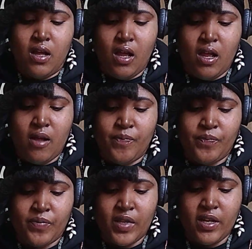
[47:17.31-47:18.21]

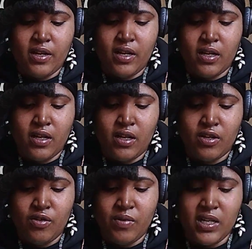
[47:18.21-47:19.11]
you wouldn't
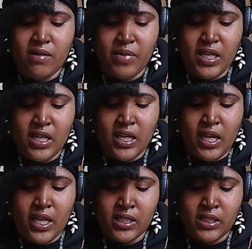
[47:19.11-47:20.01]
be as
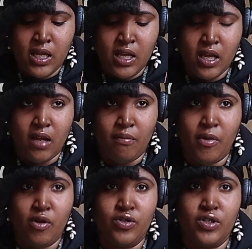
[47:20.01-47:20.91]

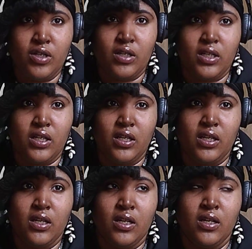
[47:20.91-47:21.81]
emotionally
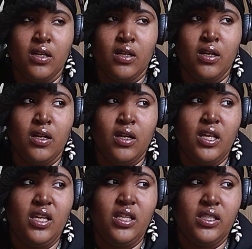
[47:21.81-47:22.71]

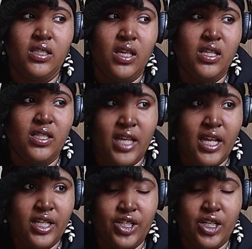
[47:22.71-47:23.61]
intelligent as
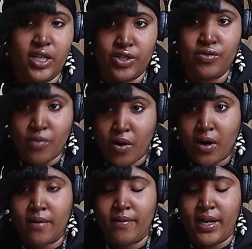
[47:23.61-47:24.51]
you are right now.
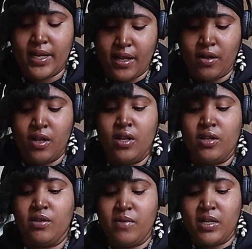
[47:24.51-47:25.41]
You wouldn't
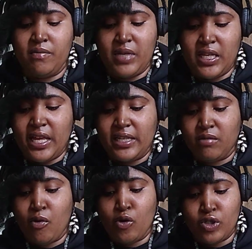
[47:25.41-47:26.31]
be as emotionally
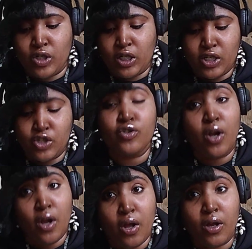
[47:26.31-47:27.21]
strong
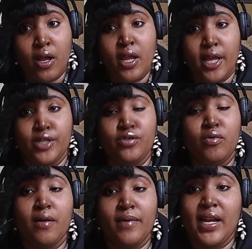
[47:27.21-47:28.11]
as you are right
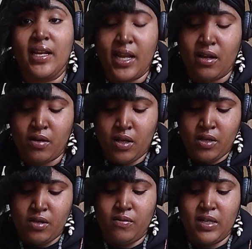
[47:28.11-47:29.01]
now. You wouldn't be
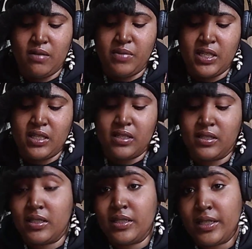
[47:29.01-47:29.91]
the
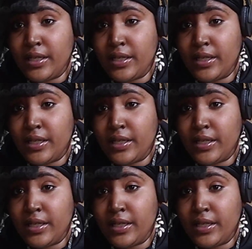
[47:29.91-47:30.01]
seer,